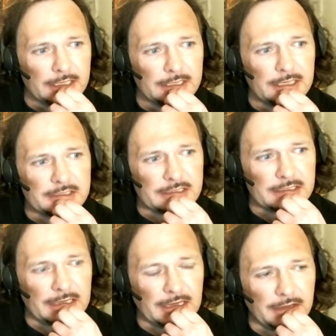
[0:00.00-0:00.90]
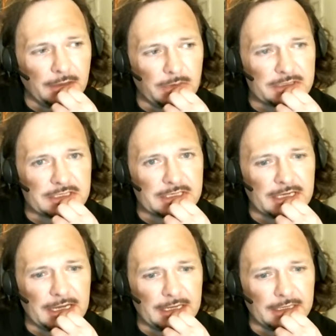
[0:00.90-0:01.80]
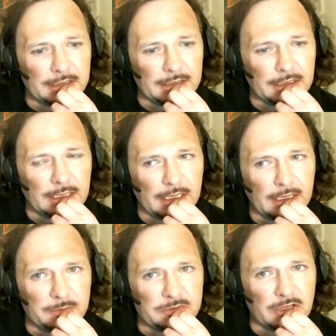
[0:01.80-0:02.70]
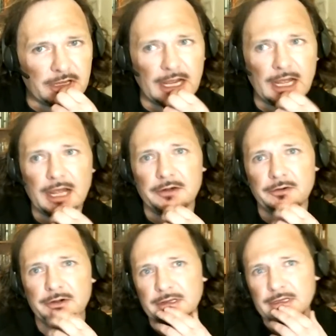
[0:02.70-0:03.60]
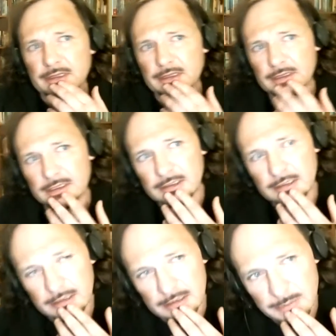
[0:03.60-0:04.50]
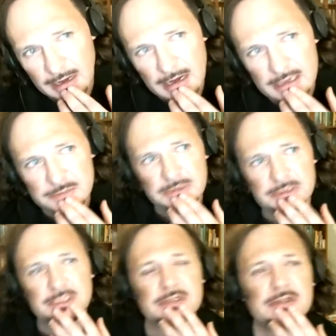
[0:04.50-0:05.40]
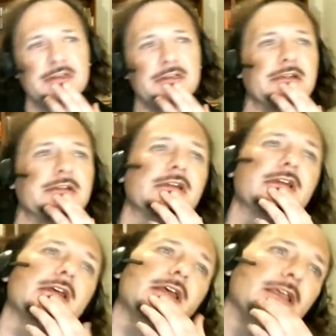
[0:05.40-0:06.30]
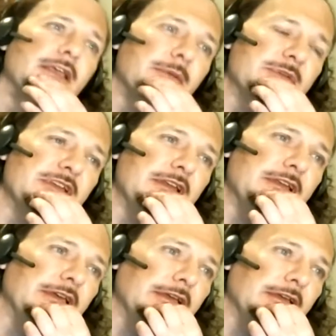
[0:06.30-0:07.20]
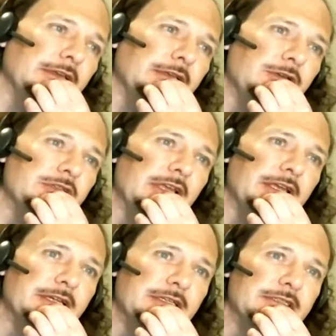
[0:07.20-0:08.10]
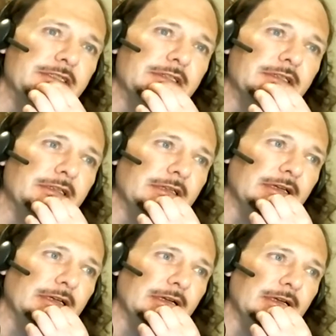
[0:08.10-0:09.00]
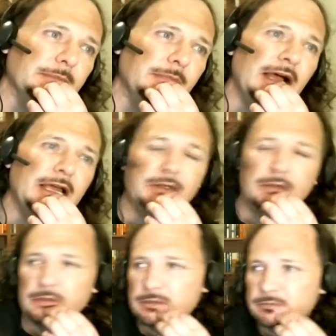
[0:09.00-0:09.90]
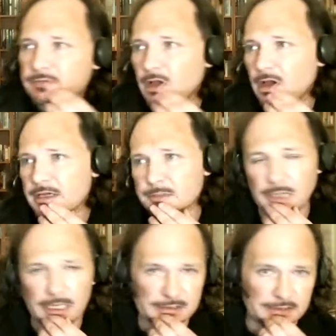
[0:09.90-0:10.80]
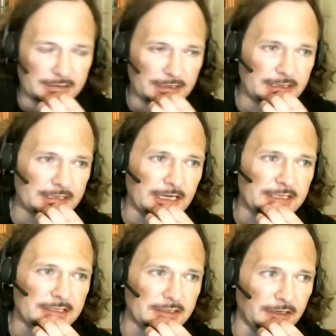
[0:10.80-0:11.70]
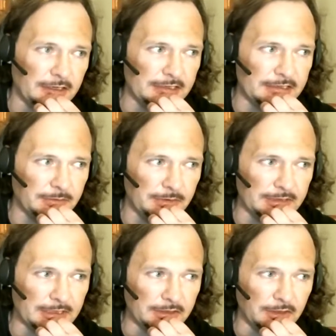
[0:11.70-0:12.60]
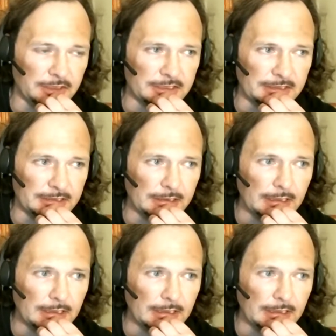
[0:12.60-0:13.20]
get together. Once again, it was a lot harder in the past, because you know, sending newsletters and mail and flying to places. These days it's a lot easier with technology.